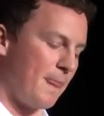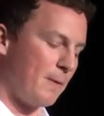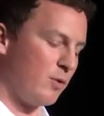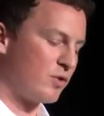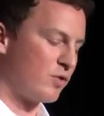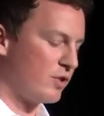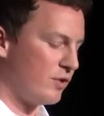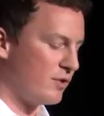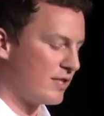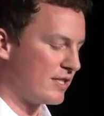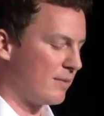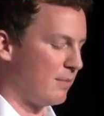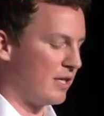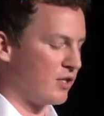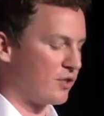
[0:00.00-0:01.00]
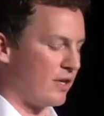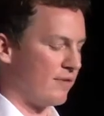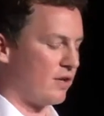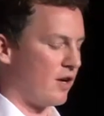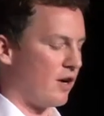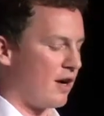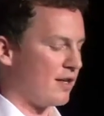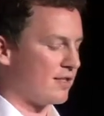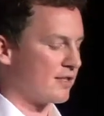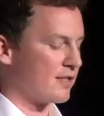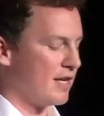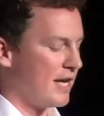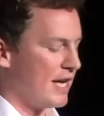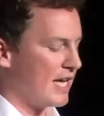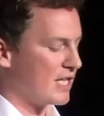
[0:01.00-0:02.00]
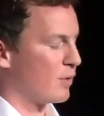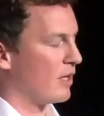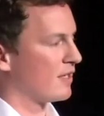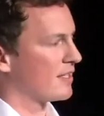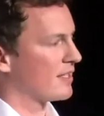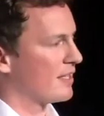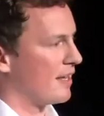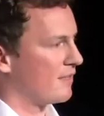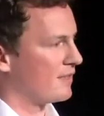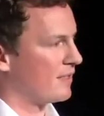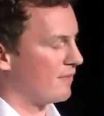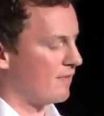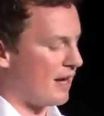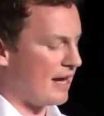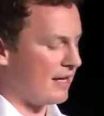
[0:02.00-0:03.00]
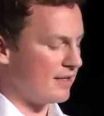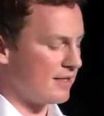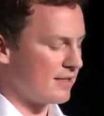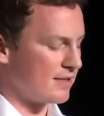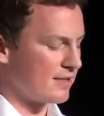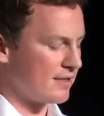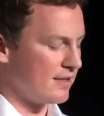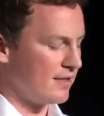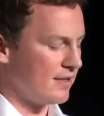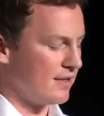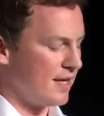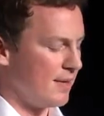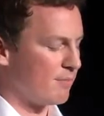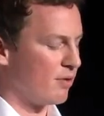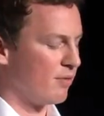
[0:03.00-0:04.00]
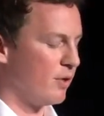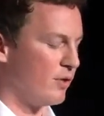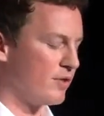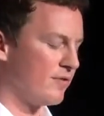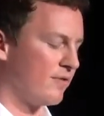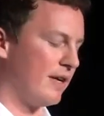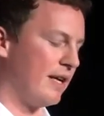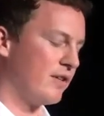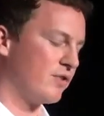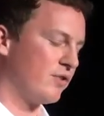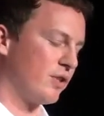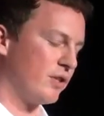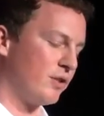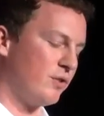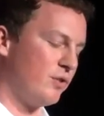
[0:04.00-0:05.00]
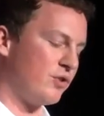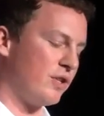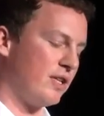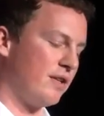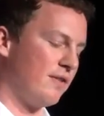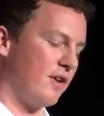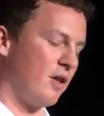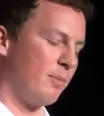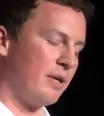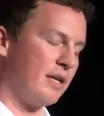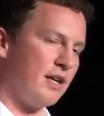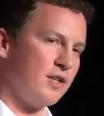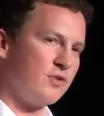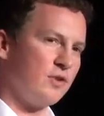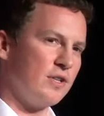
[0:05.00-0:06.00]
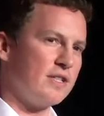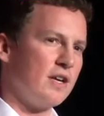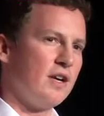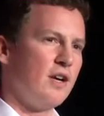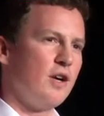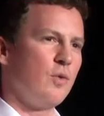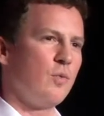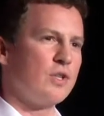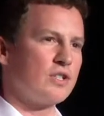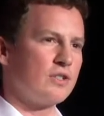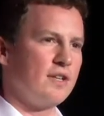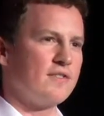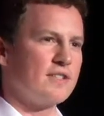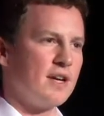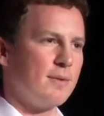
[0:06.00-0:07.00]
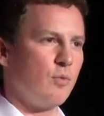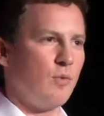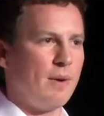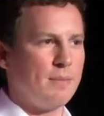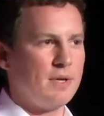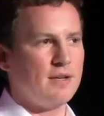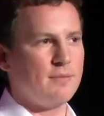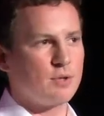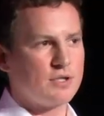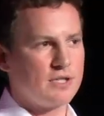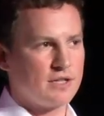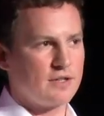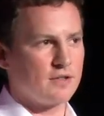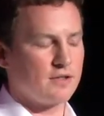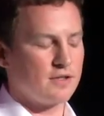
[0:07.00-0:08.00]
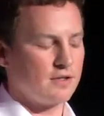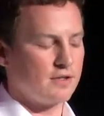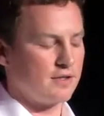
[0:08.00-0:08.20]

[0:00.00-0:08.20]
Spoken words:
which reduces administrative costs as well as theft and violence, and promotes financial inclusion in developing countries, which lifts up women in particular.